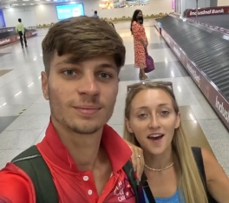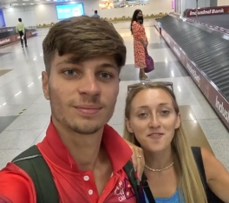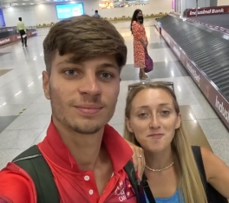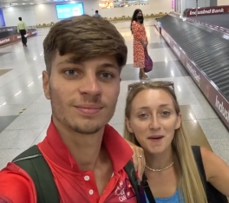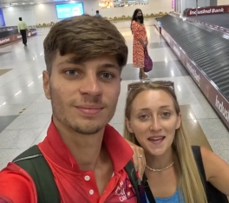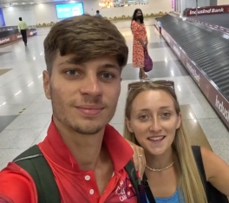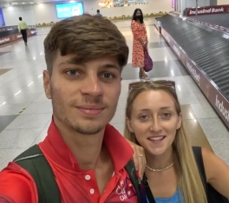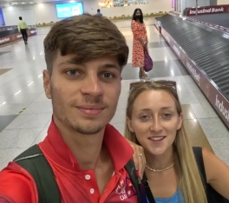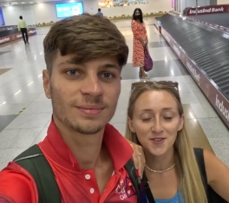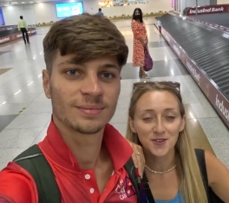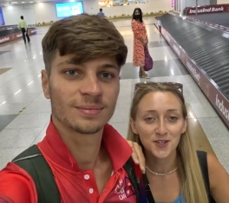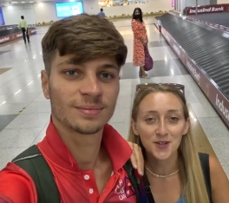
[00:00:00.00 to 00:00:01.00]
Speaker 1: have made it
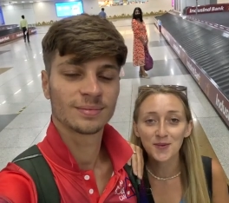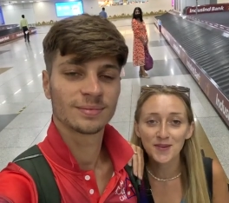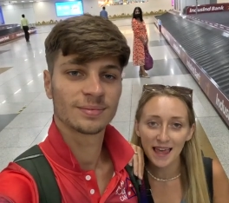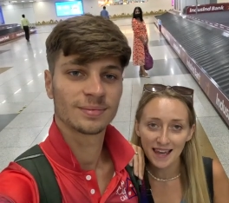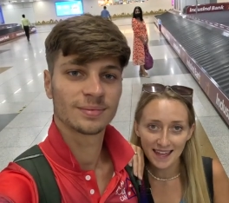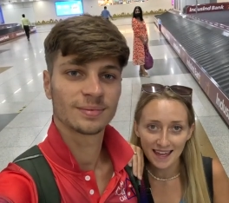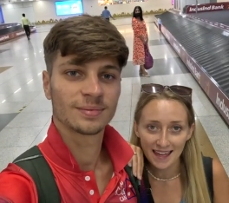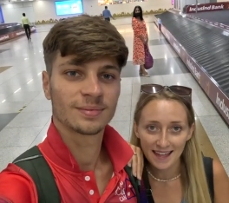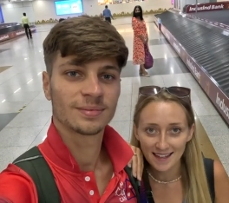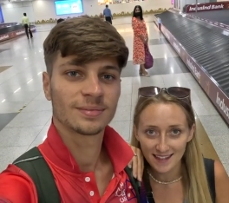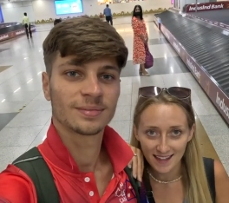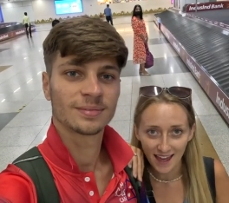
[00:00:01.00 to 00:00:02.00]
to New Delhi,
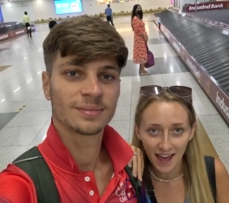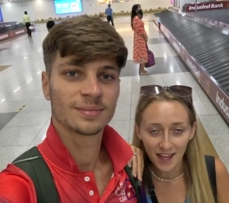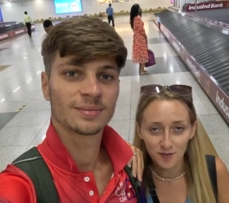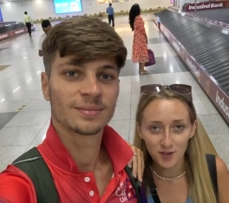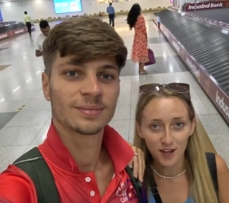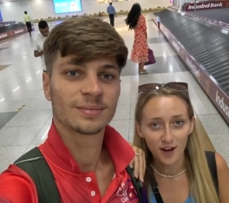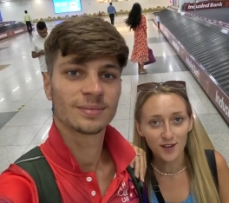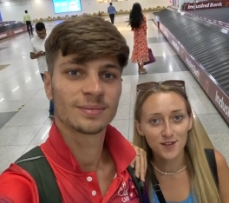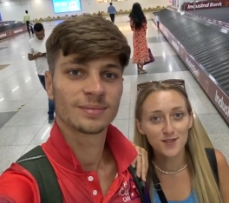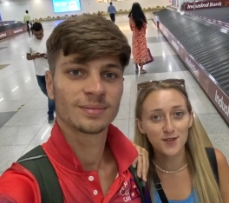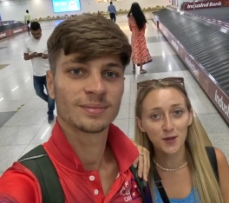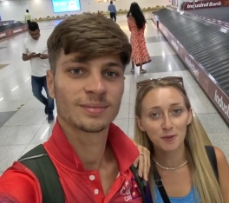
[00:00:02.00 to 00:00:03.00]
India, and we are
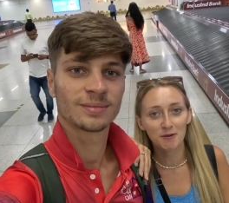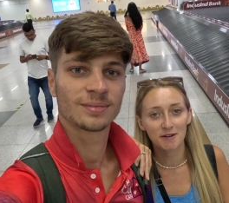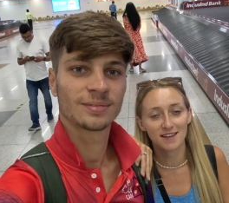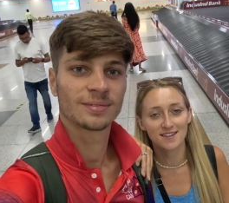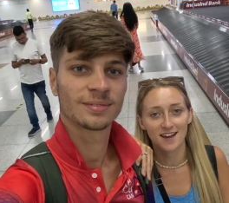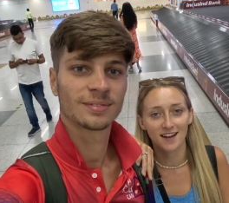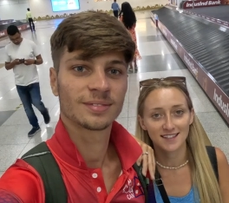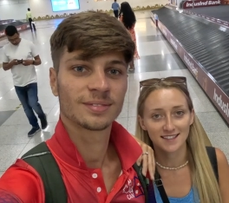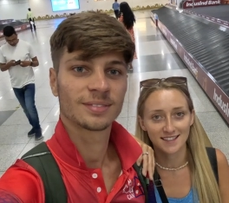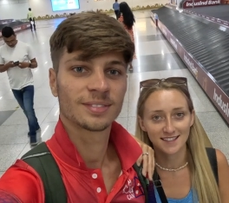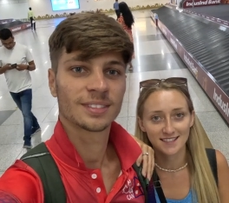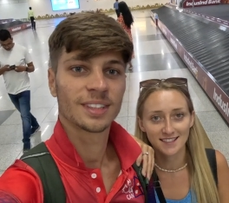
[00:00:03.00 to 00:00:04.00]
super
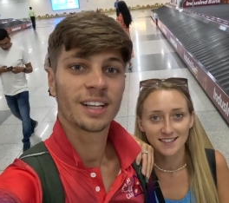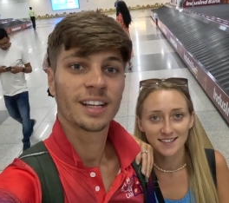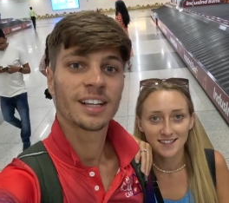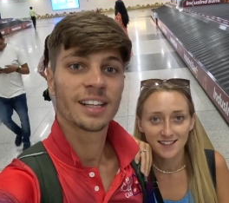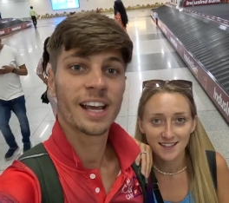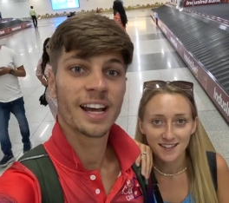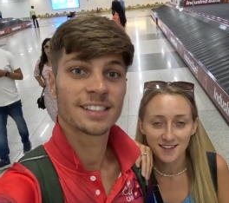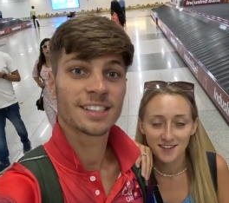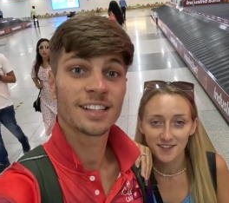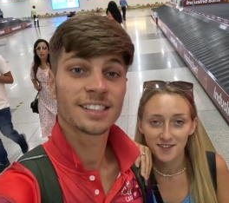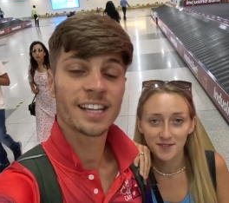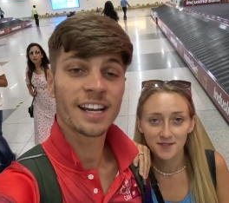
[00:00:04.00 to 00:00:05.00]
excited.
Speaker 2: Yeah, it's
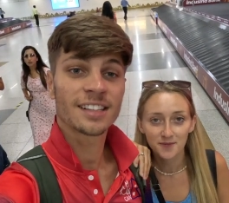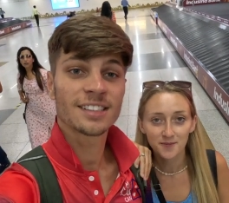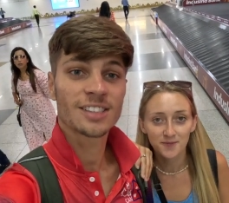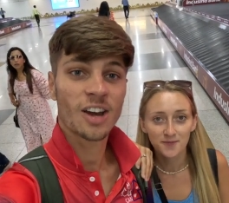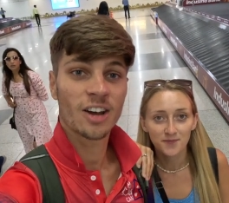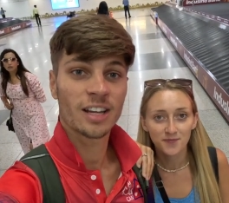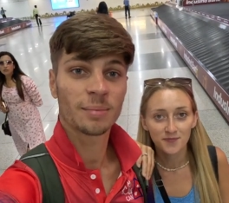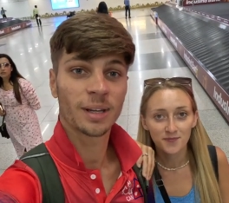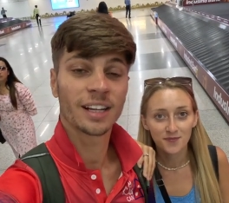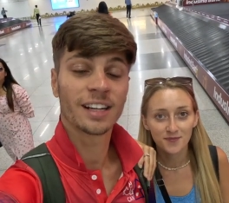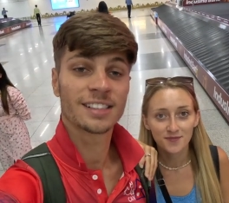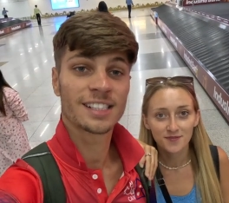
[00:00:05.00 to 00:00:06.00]
our second time
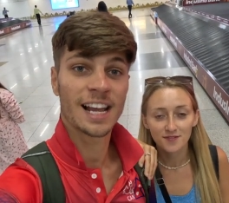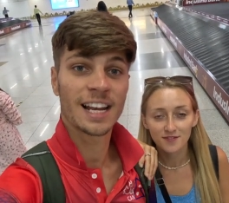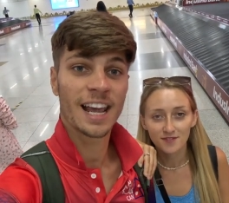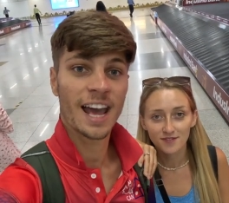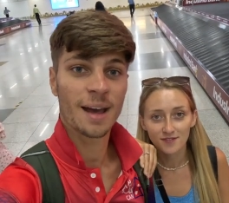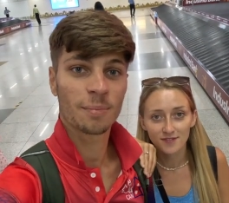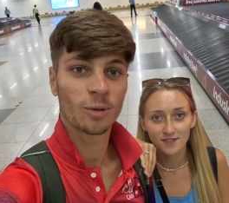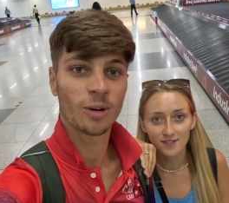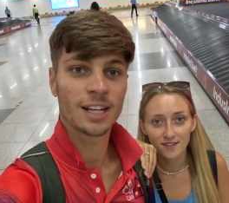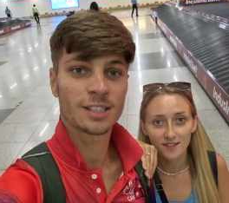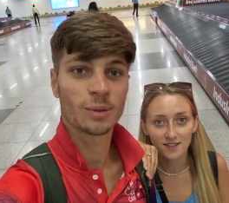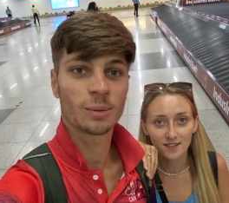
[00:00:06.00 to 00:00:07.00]
in Delhi
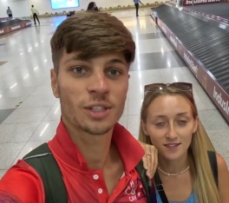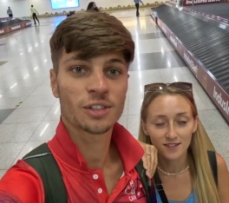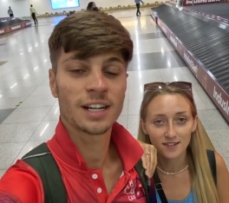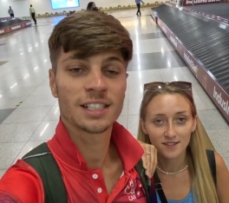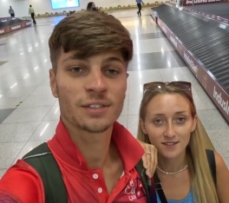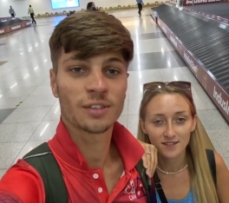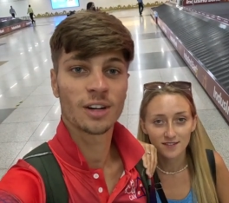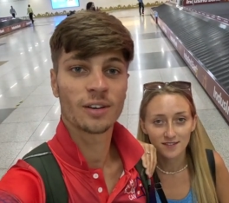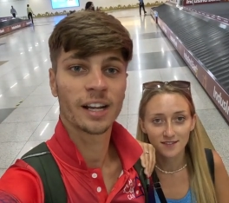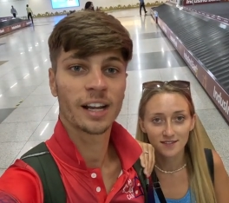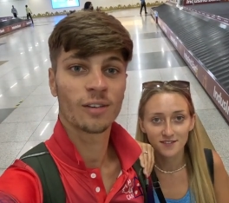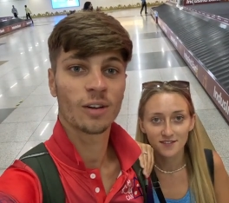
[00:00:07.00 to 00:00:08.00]
airport as we were
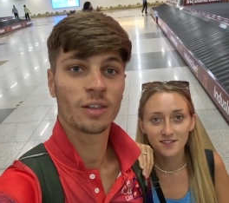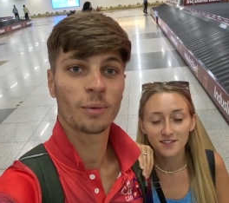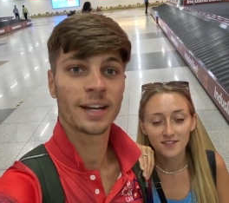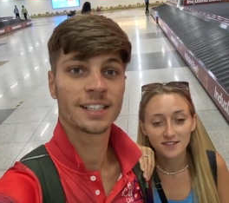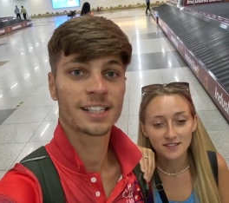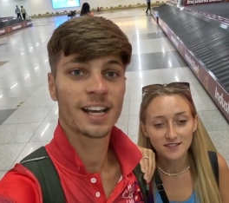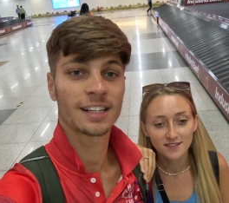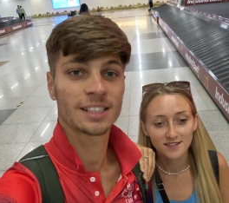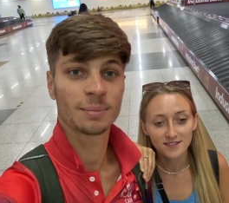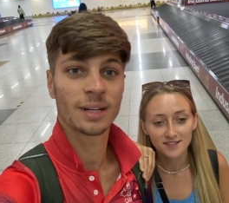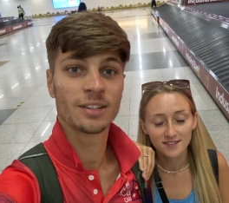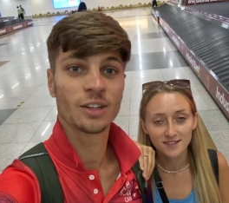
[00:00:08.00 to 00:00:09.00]
transferring here on the way to
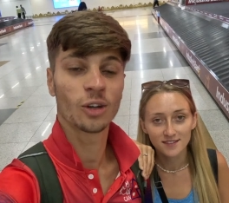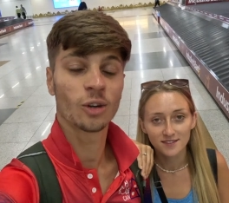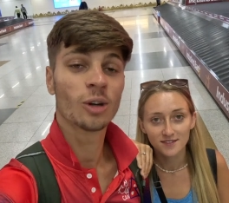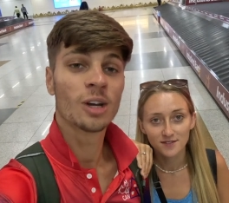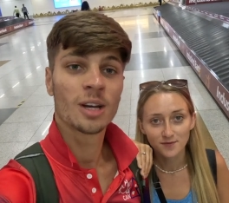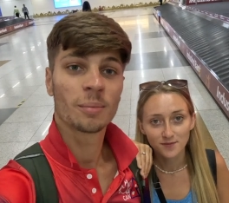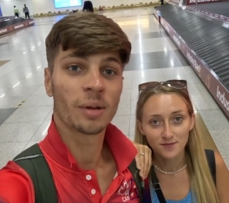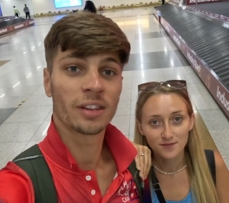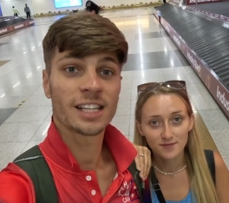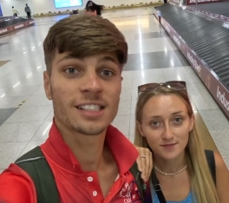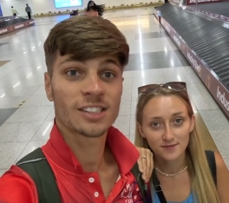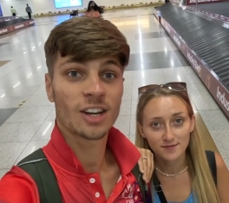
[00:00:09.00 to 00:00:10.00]
Kathmandu. But
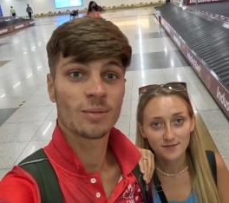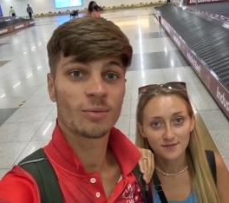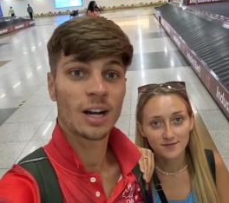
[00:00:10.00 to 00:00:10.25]
this time